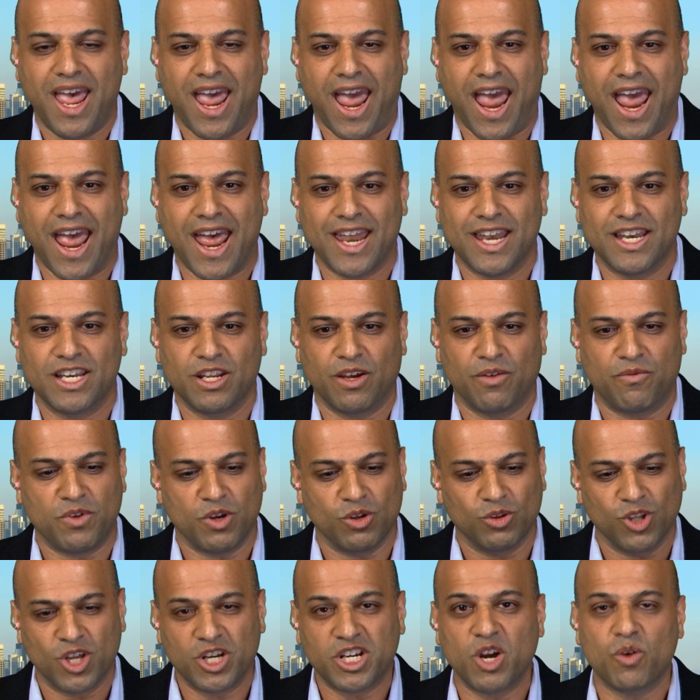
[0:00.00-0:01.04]
And if you
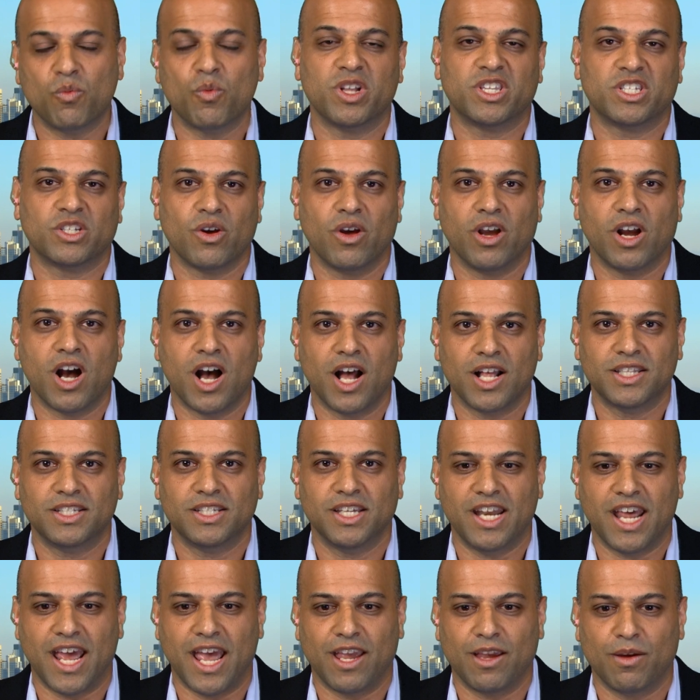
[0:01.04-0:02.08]
look at what's going on
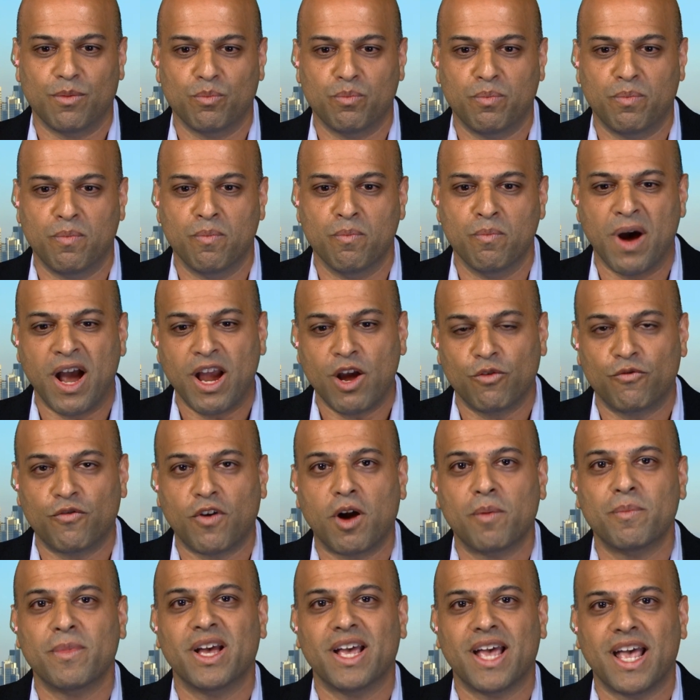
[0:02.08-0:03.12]
today,
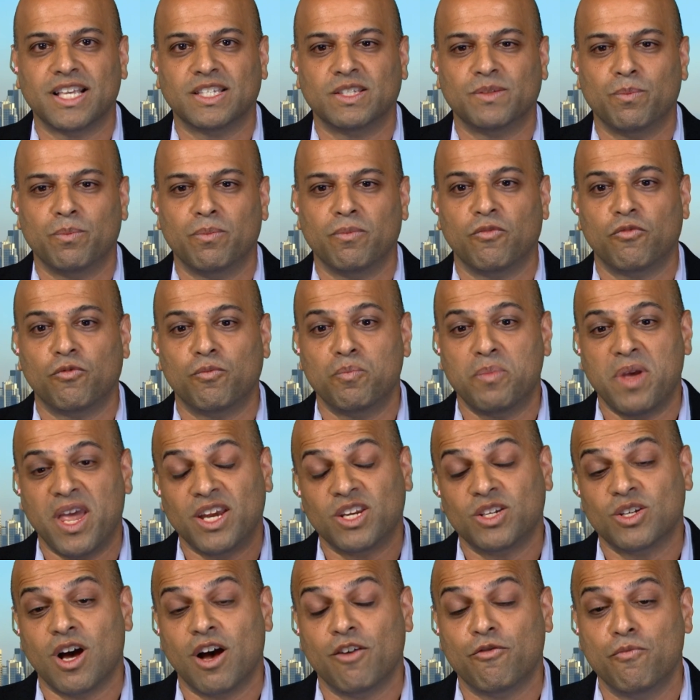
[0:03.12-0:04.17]
biopharma has
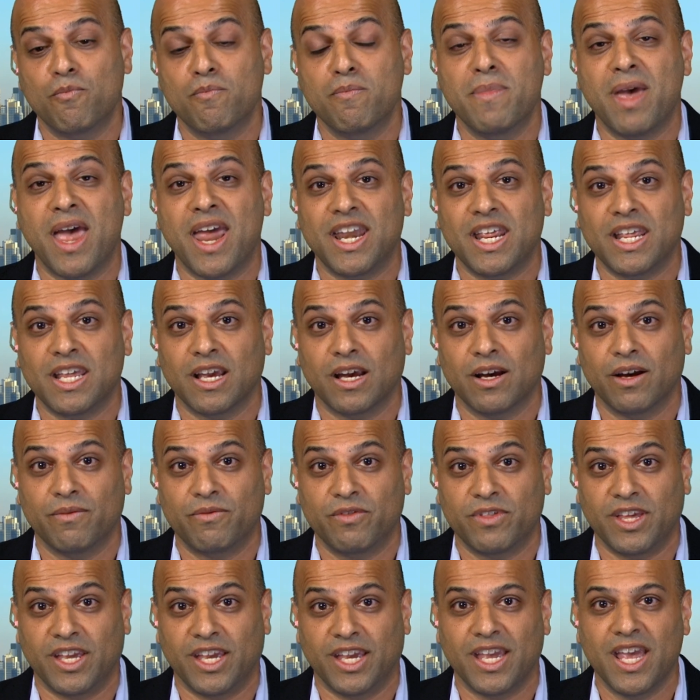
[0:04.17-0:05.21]
picked off many of
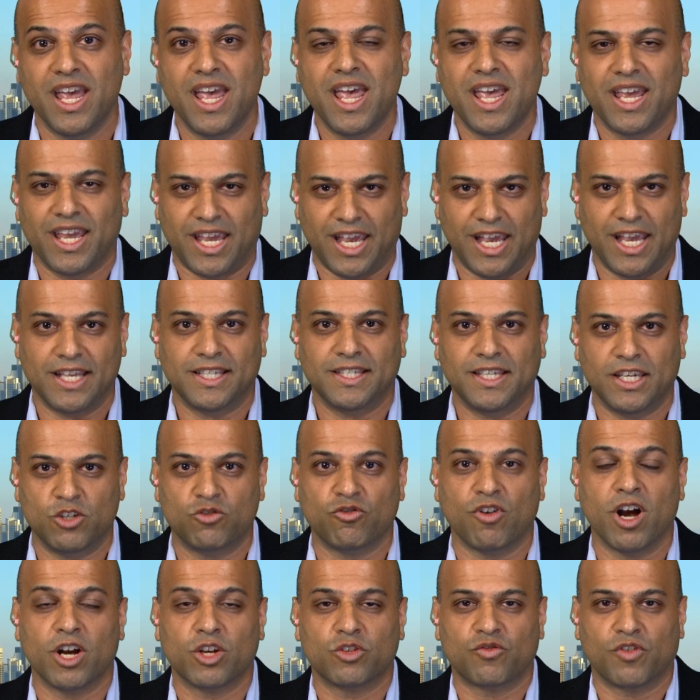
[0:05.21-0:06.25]
the easy
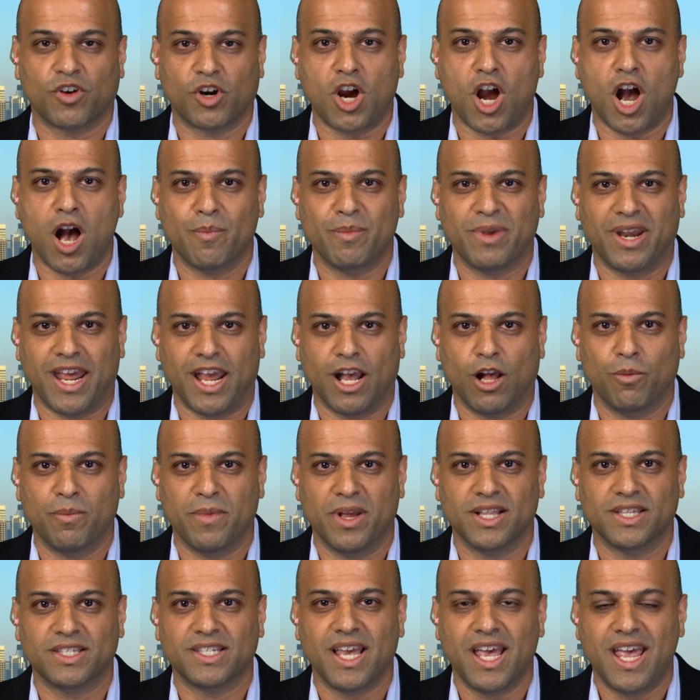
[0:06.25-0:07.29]
drugs for common
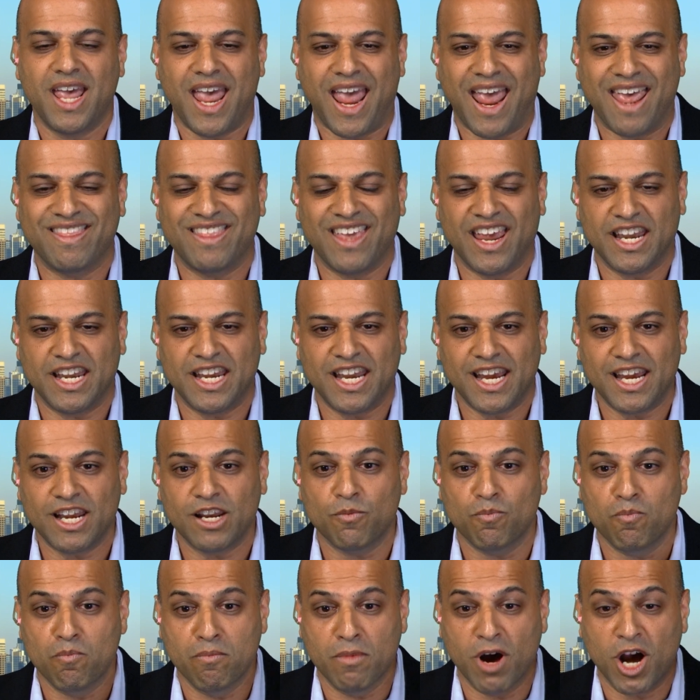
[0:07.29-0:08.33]
ailments, and they need
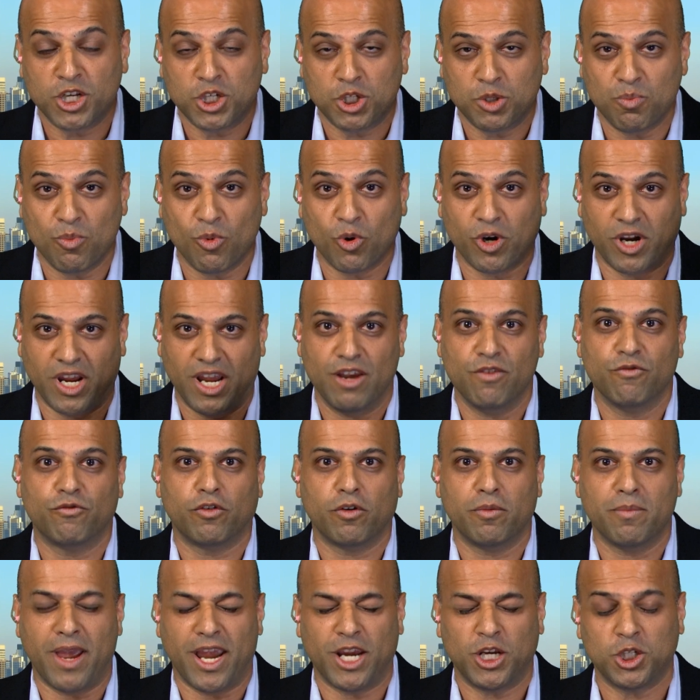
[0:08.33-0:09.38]
much more
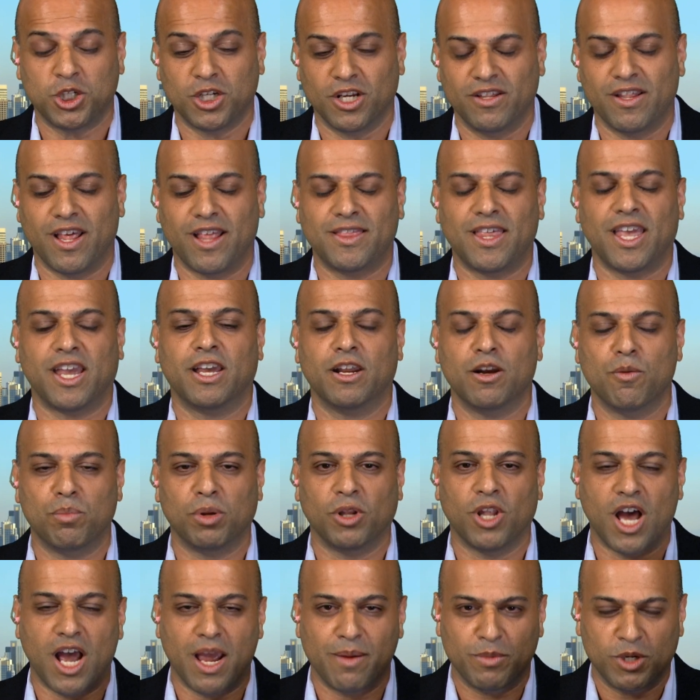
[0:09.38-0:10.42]
information that they can
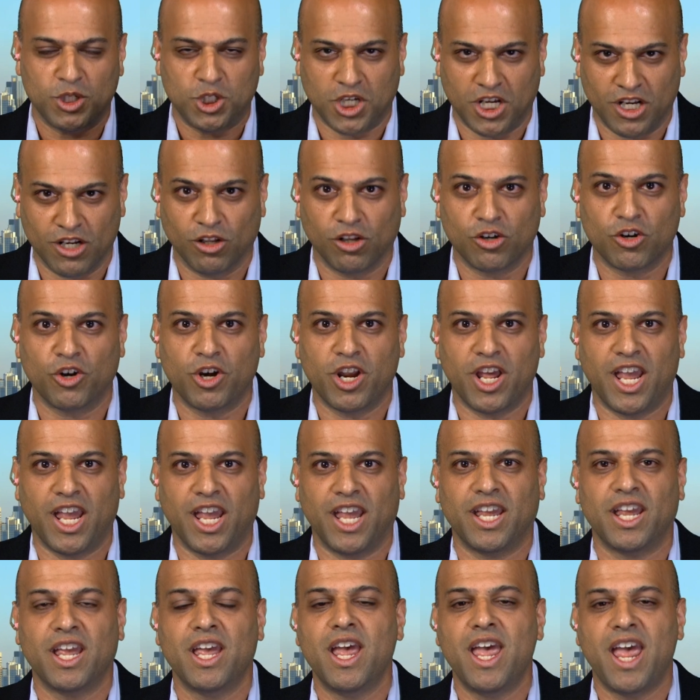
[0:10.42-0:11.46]
apply machine
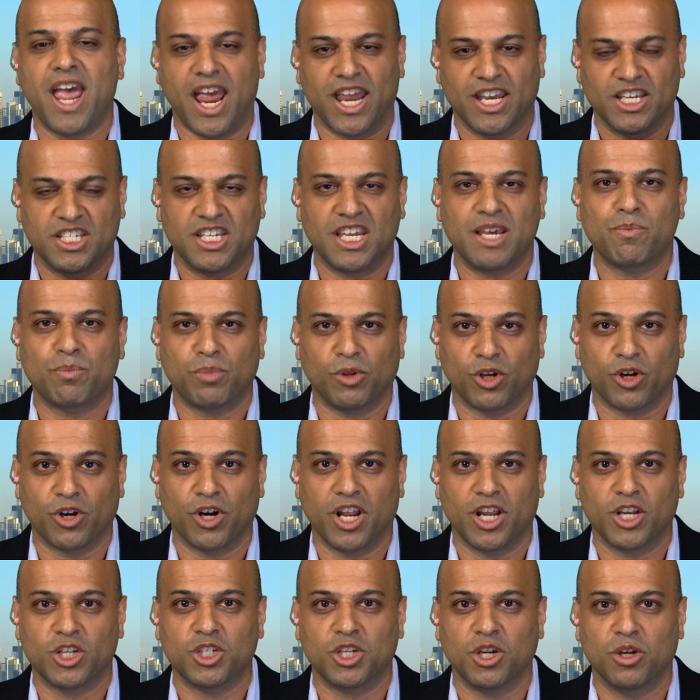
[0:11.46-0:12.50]
learning and deep
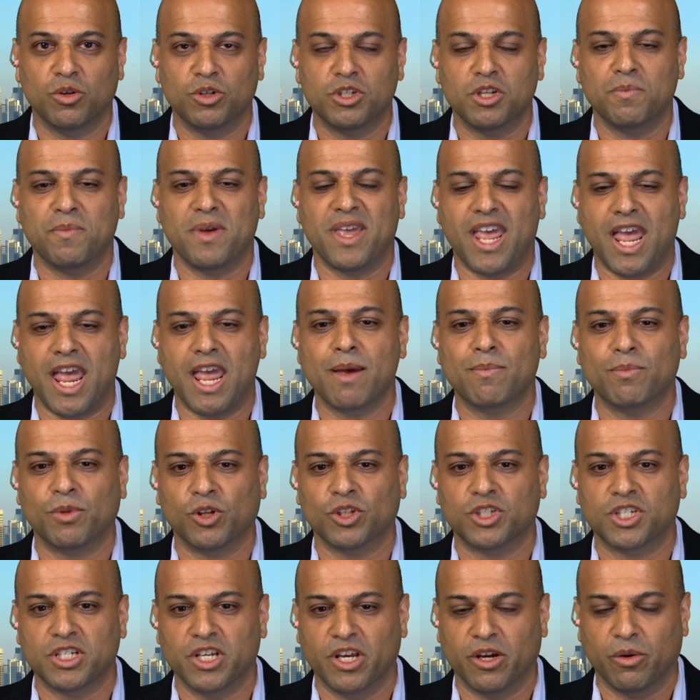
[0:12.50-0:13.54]
learning to to be able
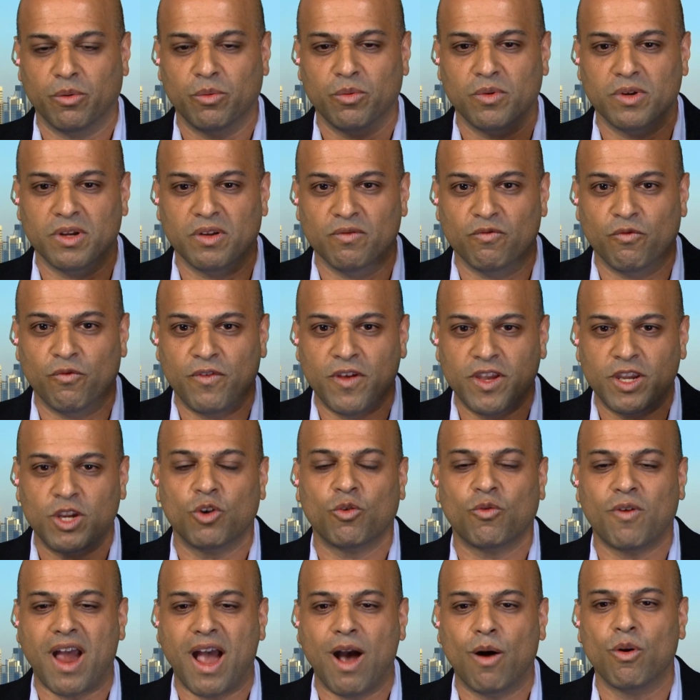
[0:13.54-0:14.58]
to
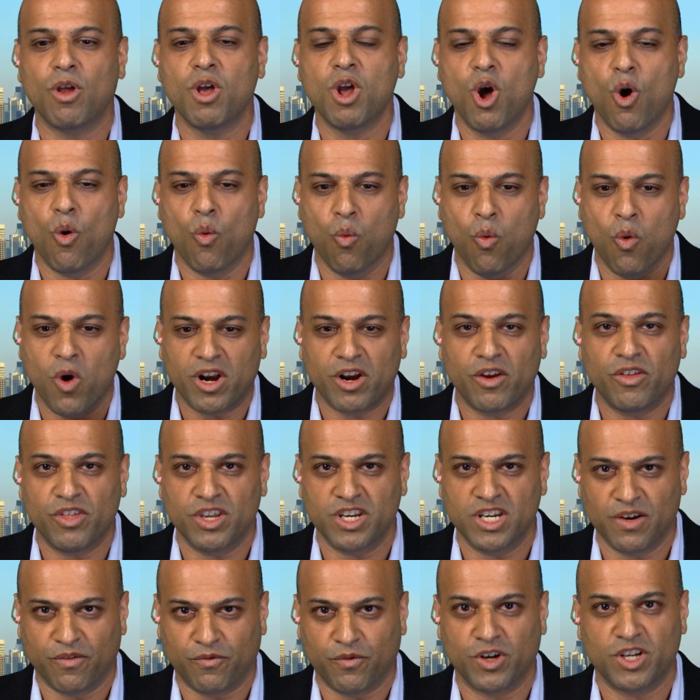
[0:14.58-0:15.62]
figure out what are the
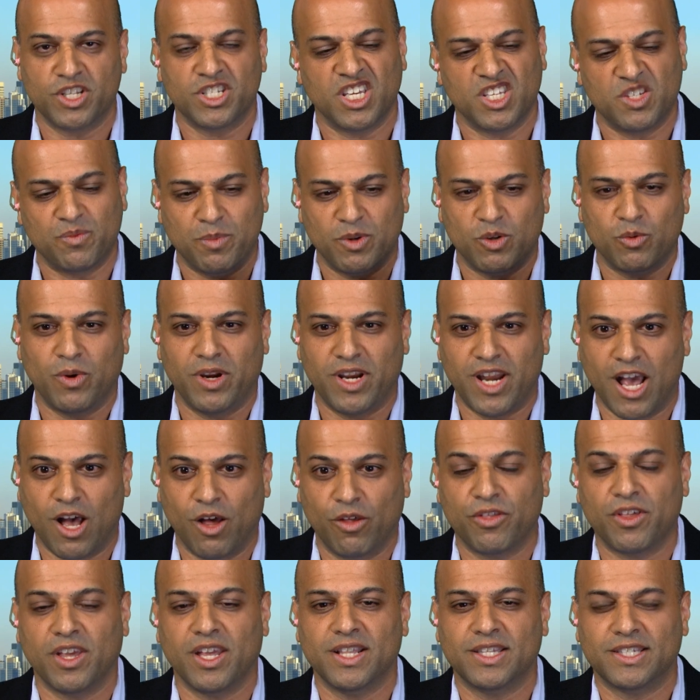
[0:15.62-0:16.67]
differences between
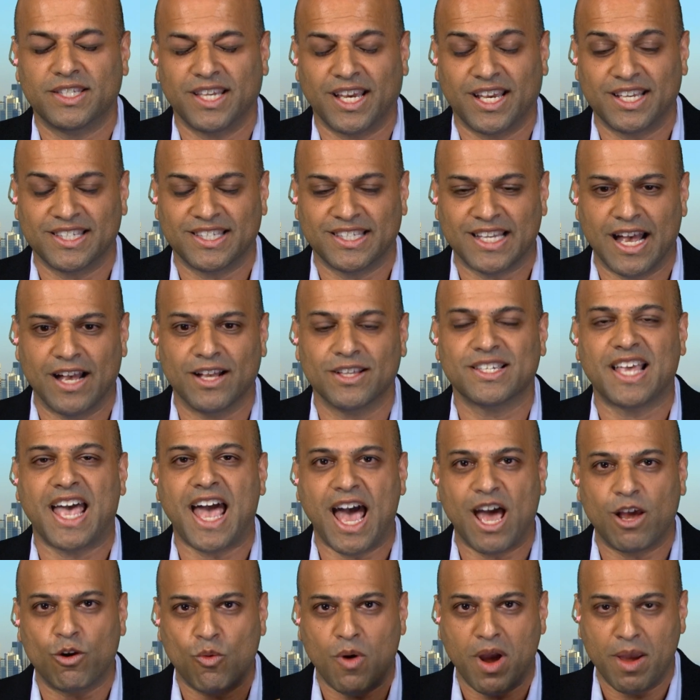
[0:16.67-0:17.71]
healthy and sick cells,
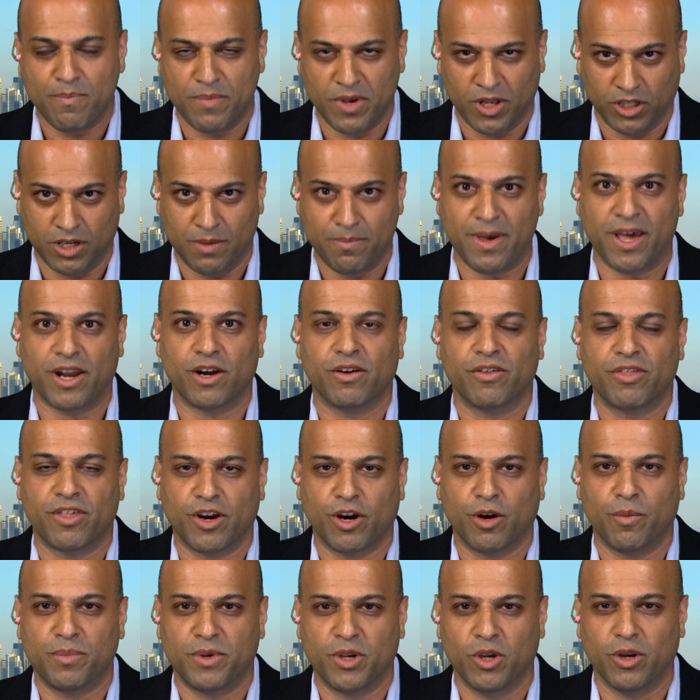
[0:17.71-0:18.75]
how do I build a better
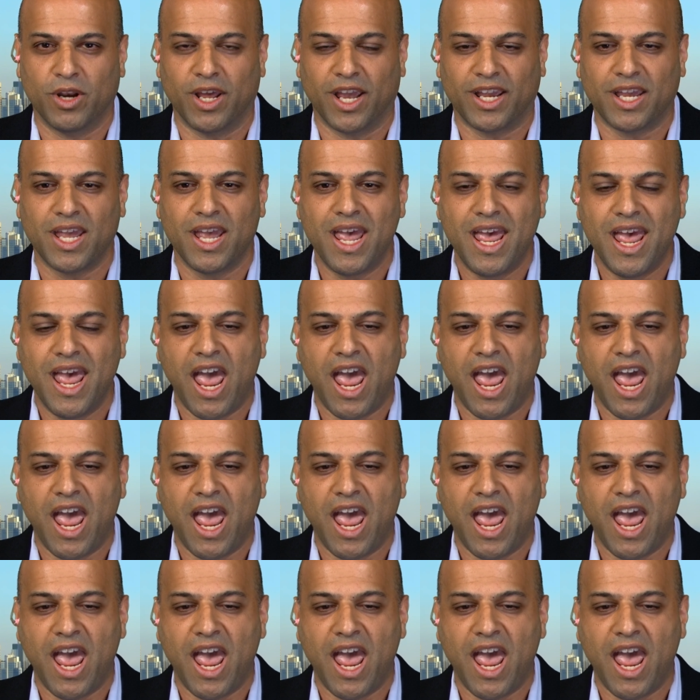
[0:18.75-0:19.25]
therapeutic.